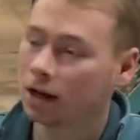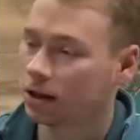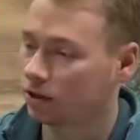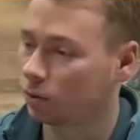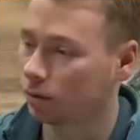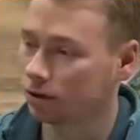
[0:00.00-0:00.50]

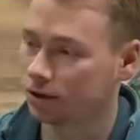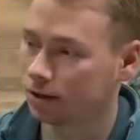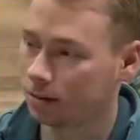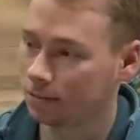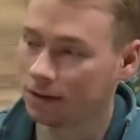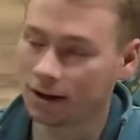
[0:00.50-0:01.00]
to where
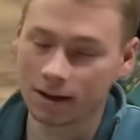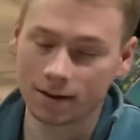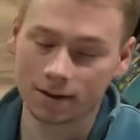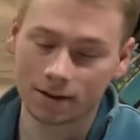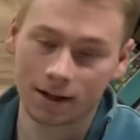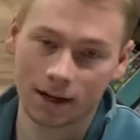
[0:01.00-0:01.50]
some
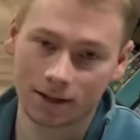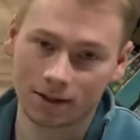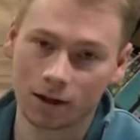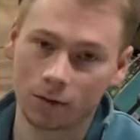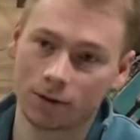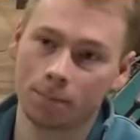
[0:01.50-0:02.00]
things that I
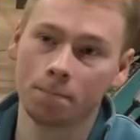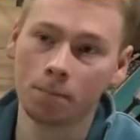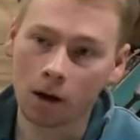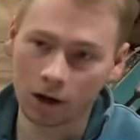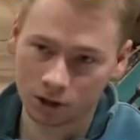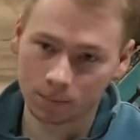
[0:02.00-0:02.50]
sell is
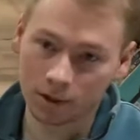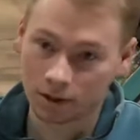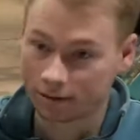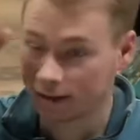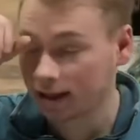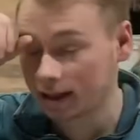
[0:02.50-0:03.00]
much bigger
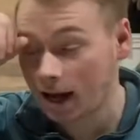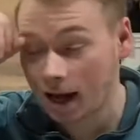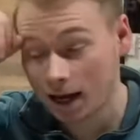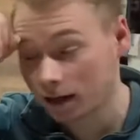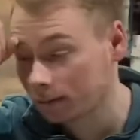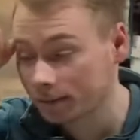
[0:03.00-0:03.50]
ticket
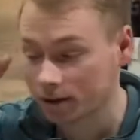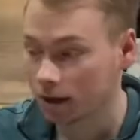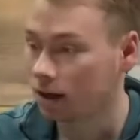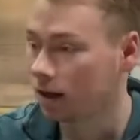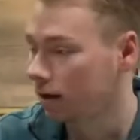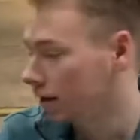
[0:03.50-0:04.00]
items.
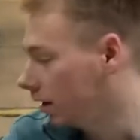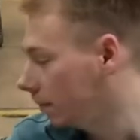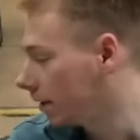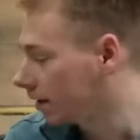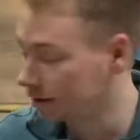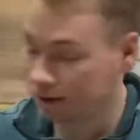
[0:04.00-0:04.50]

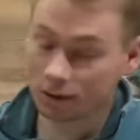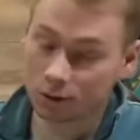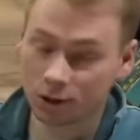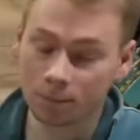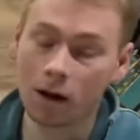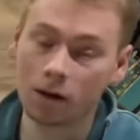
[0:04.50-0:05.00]
Because these are
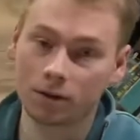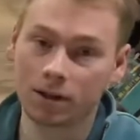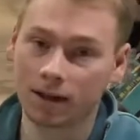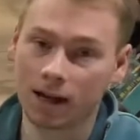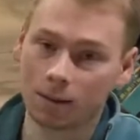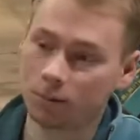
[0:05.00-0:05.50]
smaller
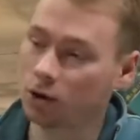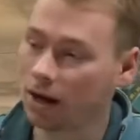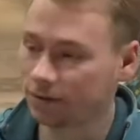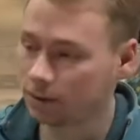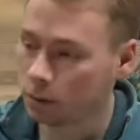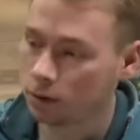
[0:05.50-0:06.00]
ticket items. You have
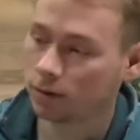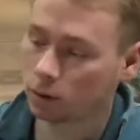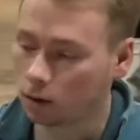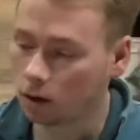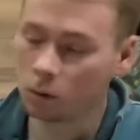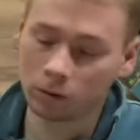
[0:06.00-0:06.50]
to move through a
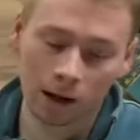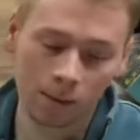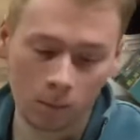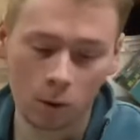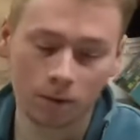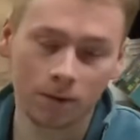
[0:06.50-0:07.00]
whole lot
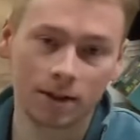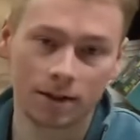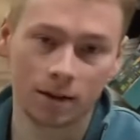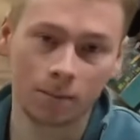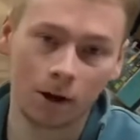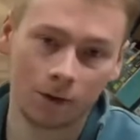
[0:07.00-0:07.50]
more of this in a
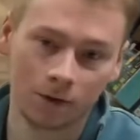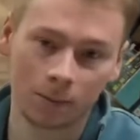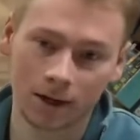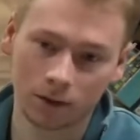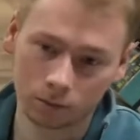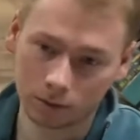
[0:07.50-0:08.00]
month to
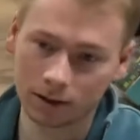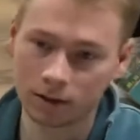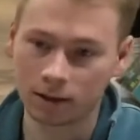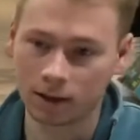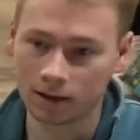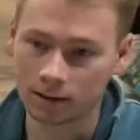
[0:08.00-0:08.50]
make a really good
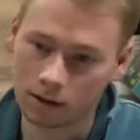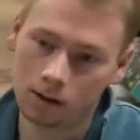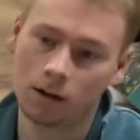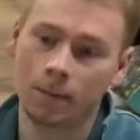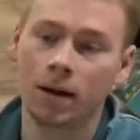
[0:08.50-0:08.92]
income